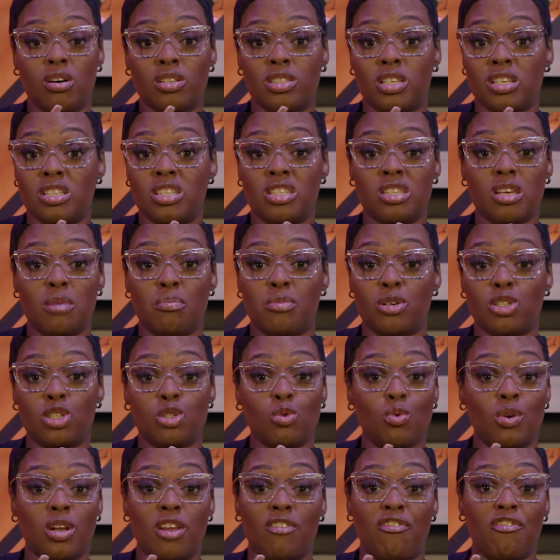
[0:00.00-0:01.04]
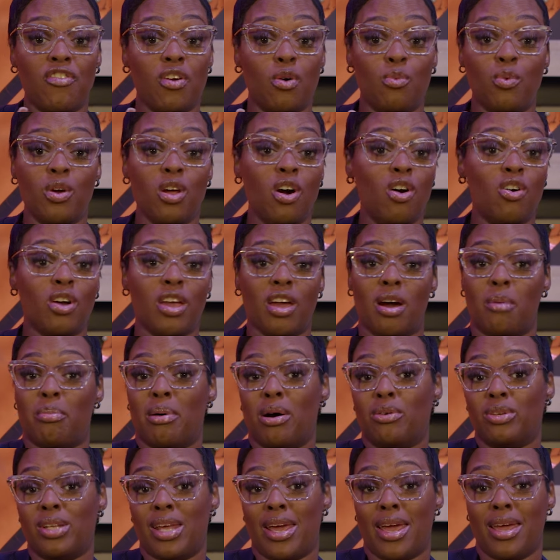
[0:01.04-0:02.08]
December 25th. We don't care
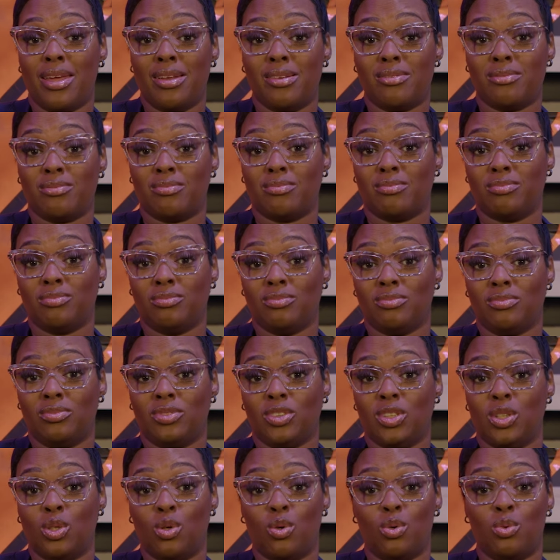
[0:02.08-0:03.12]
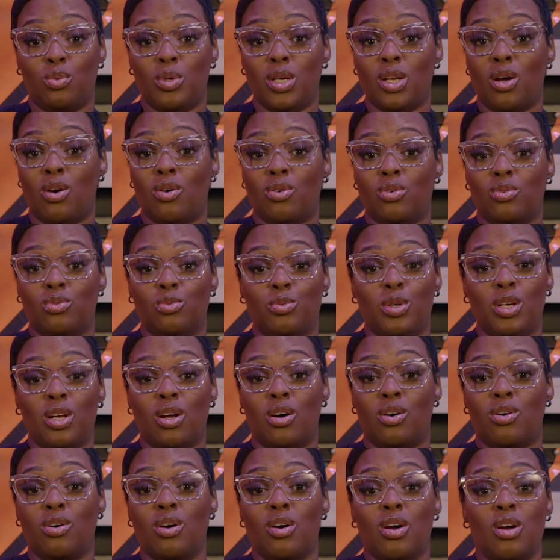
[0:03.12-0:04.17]
about that. You know, we
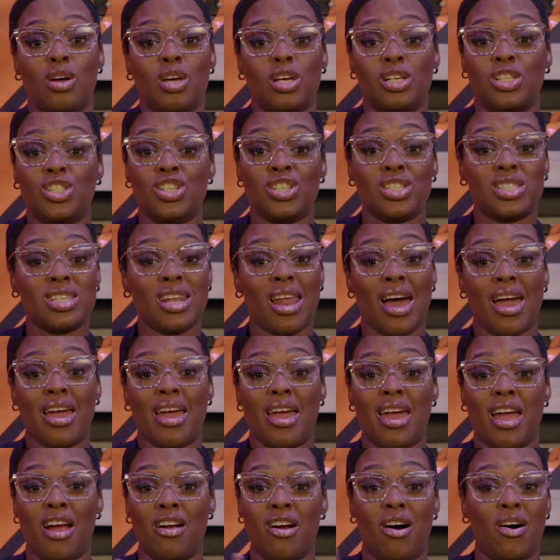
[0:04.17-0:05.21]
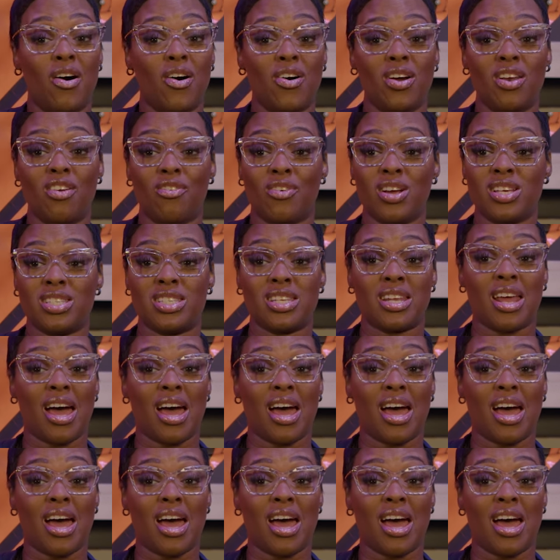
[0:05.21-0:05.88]
don't, just like all the rest